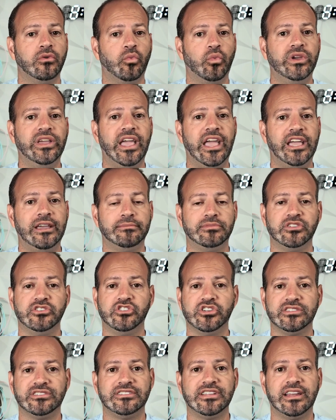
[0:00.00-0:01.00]
We aim to
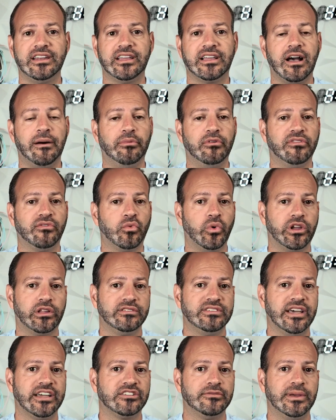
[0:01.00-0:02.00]
just send a couple of quick
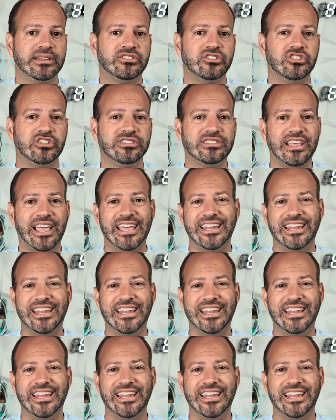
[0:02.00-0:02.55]
text messages,